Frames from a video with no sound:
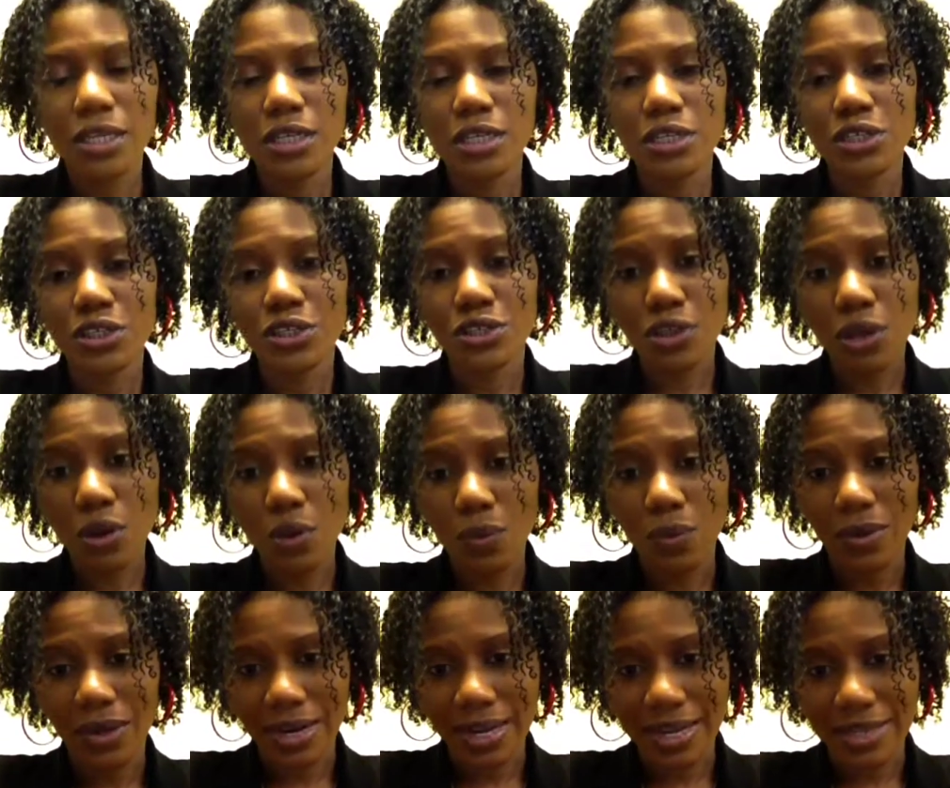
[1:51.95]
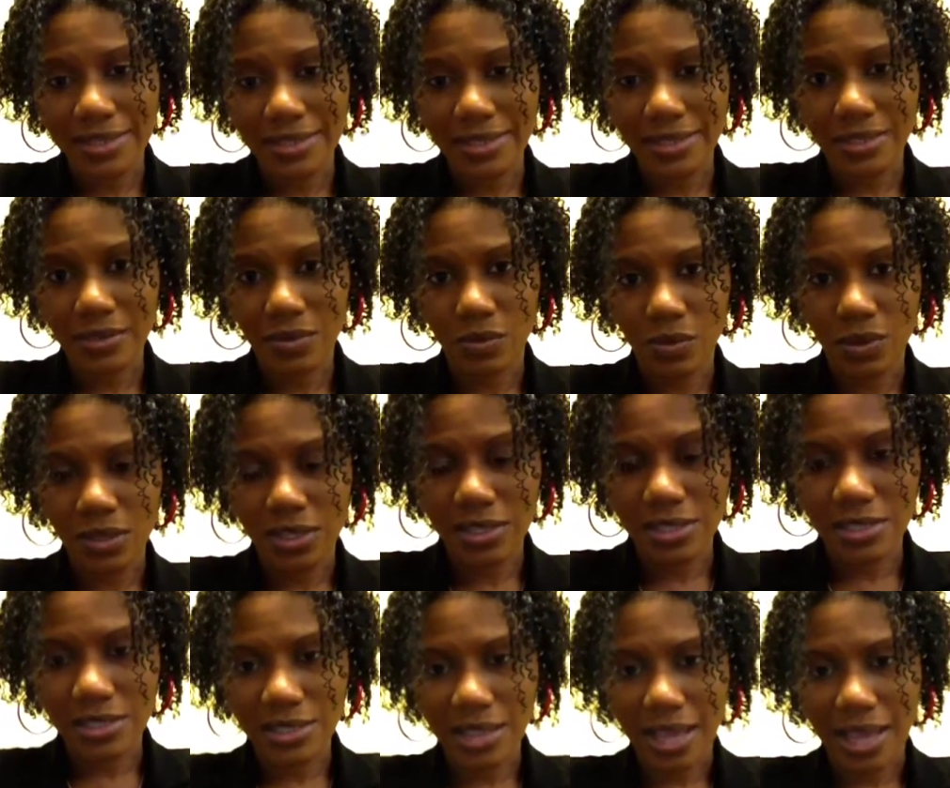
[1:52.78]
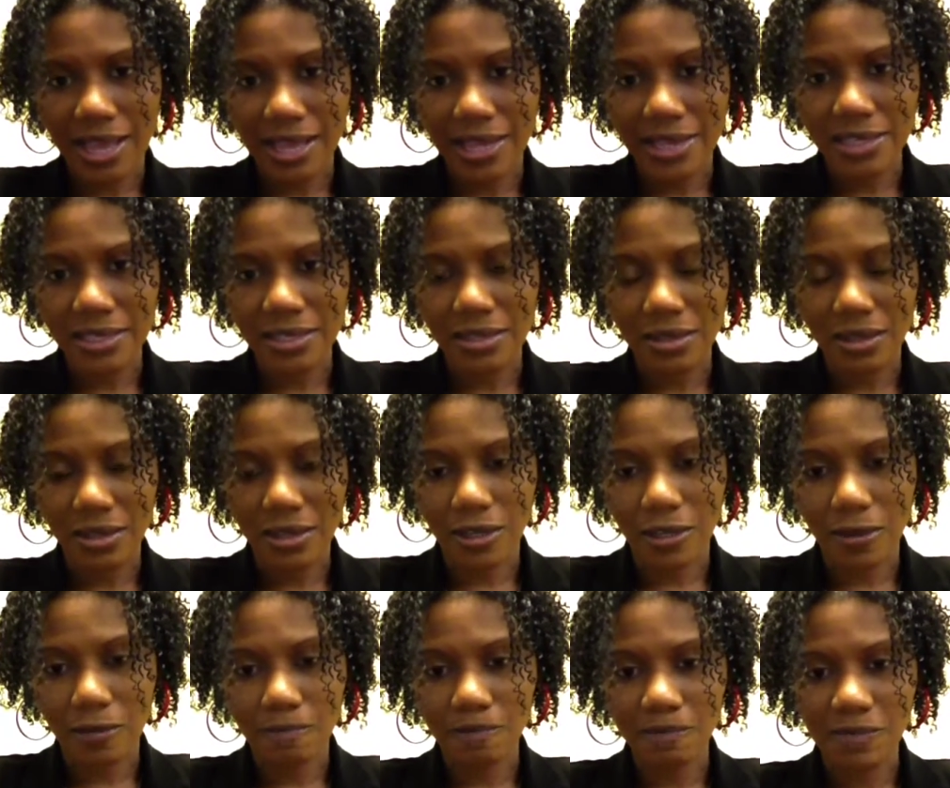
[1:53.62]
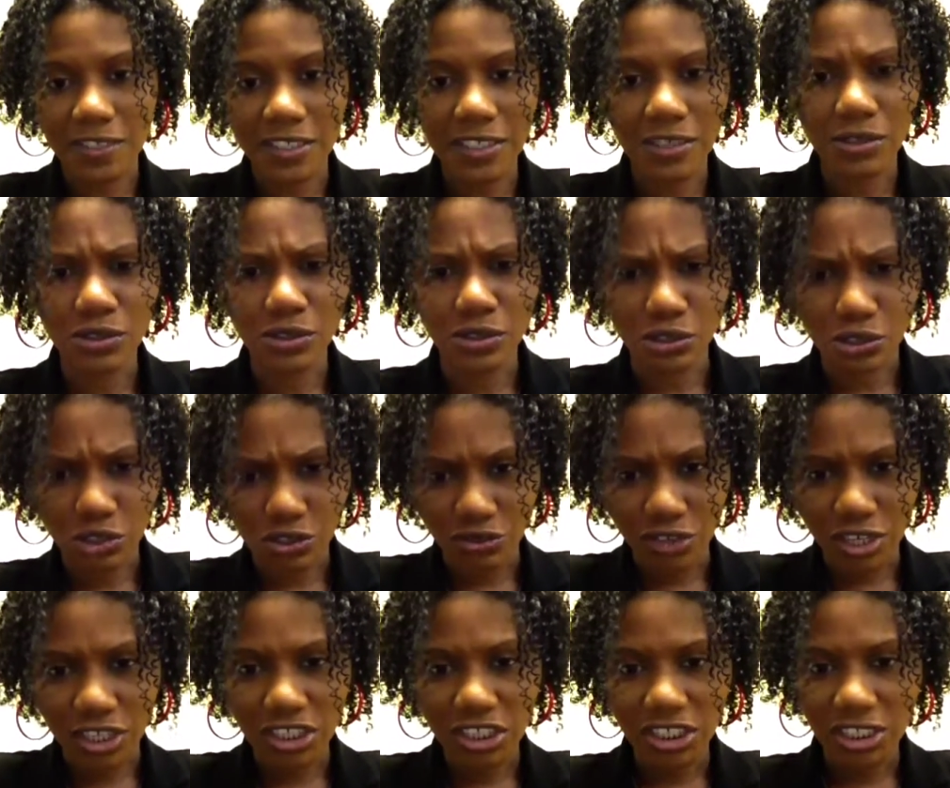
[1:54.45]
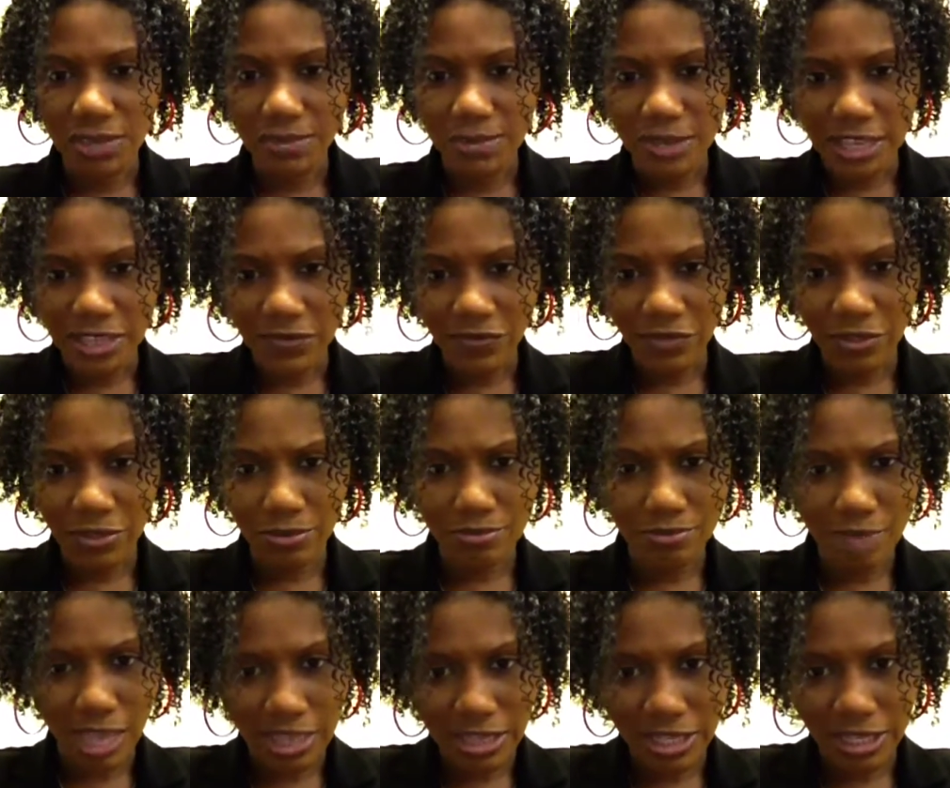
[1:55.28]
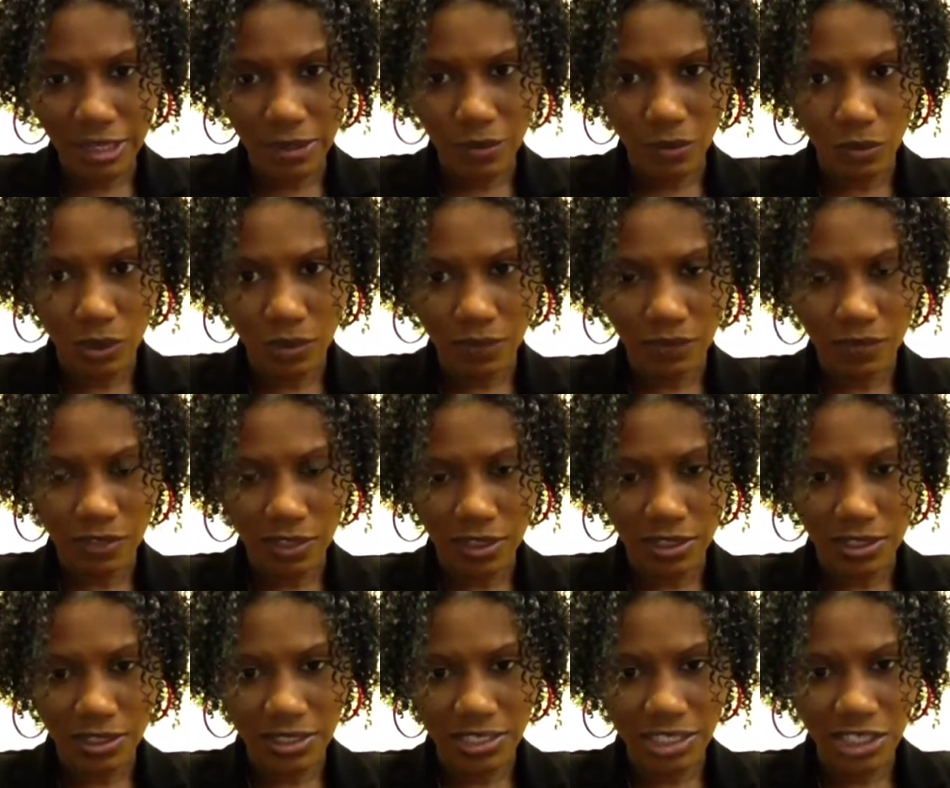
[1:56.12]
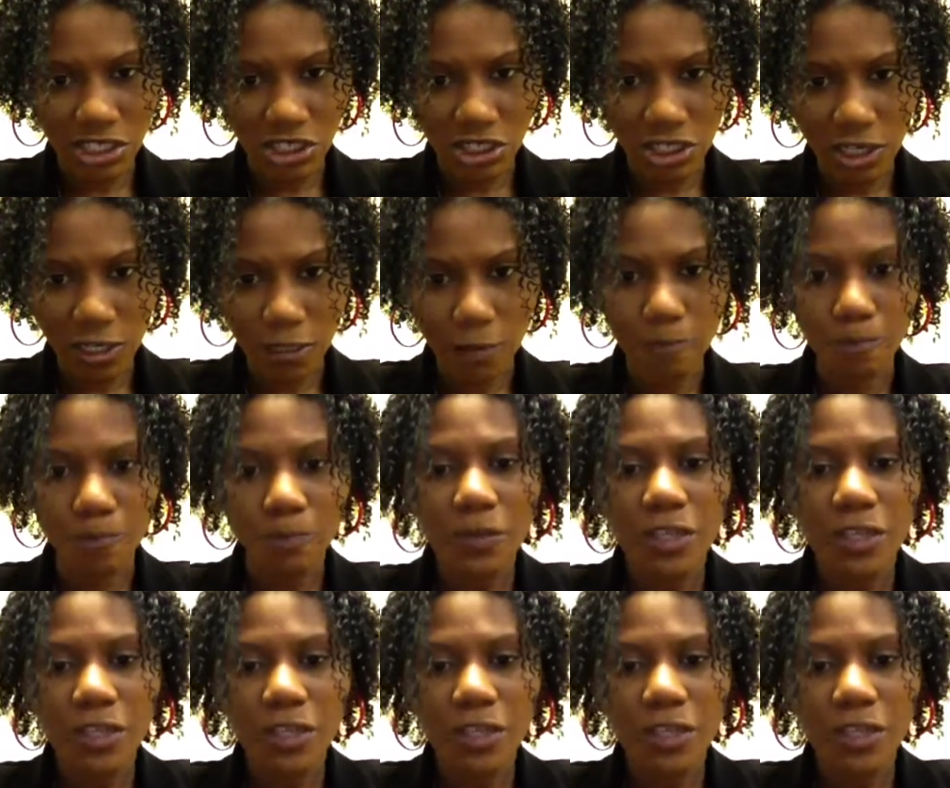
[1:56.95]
So what I did was I um, did the little scrunching method method with the t-shirt.